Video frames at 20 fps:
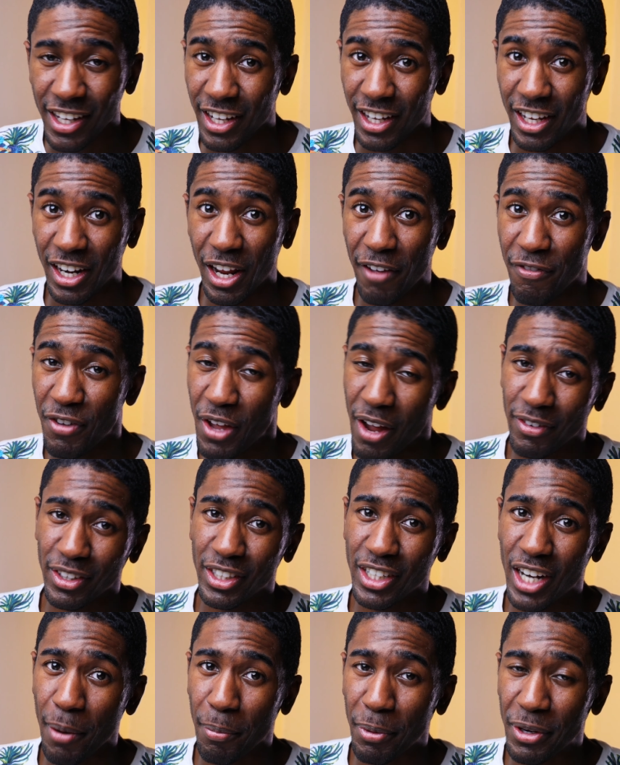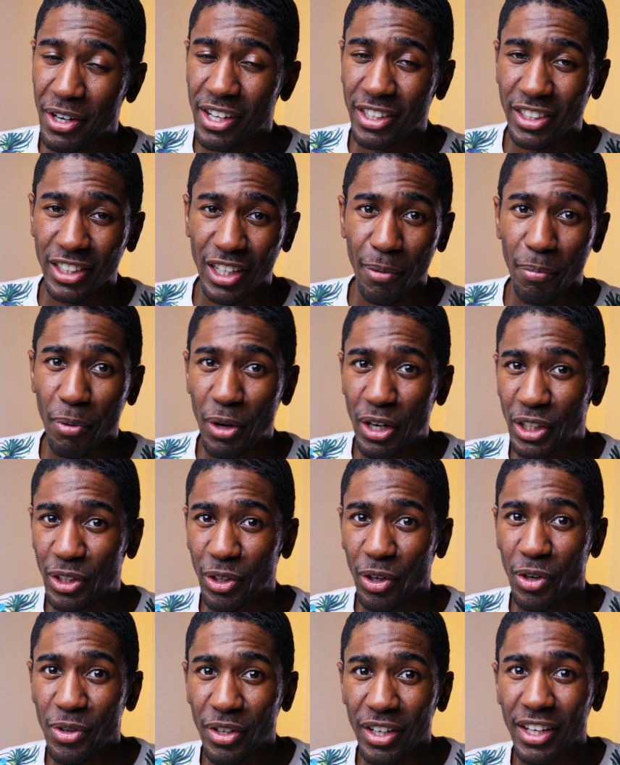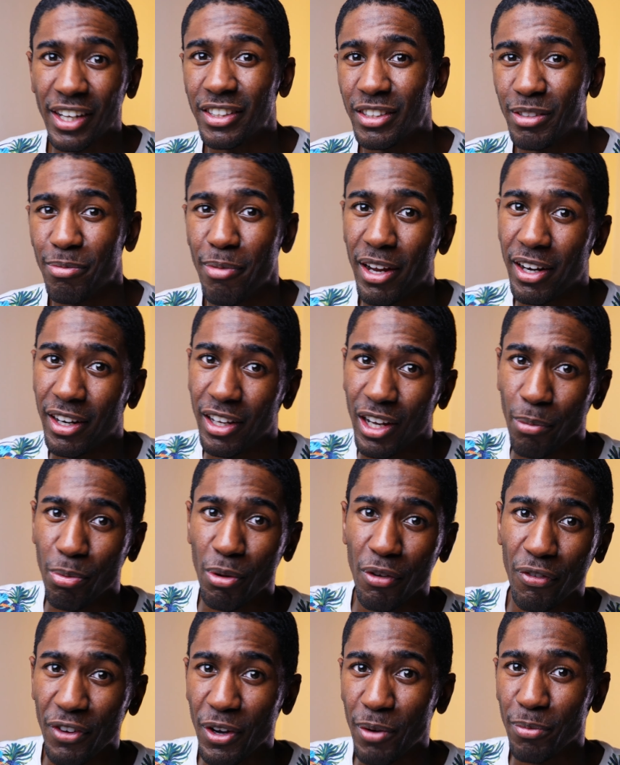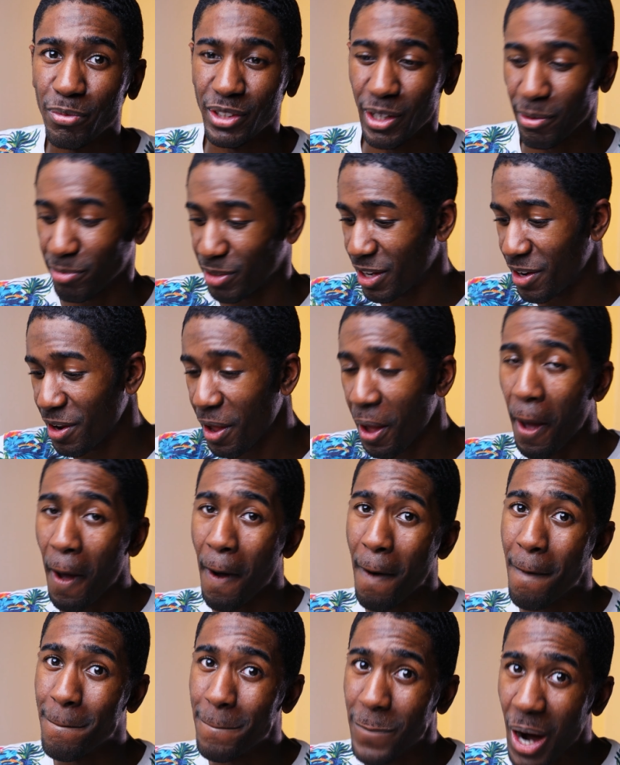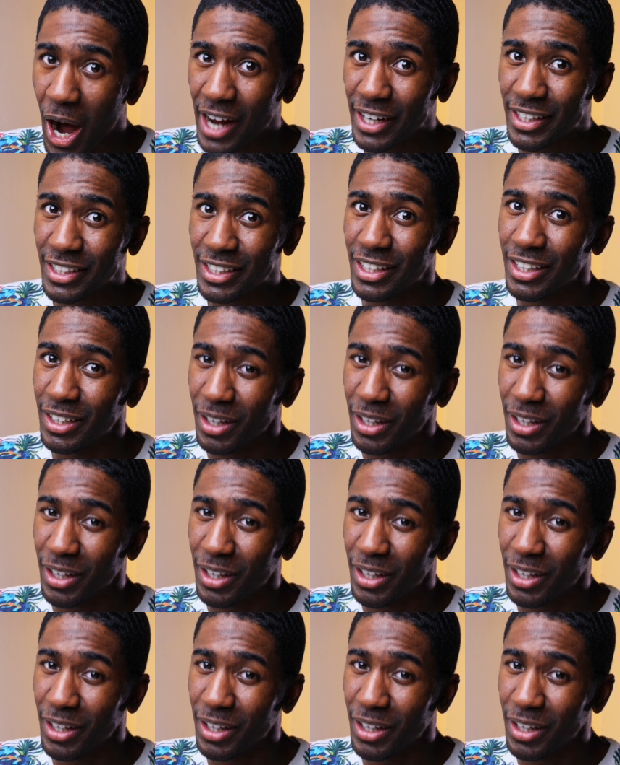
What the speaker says: And if you have a giant production, I'm pretty sure you could get somebody to help you film something. But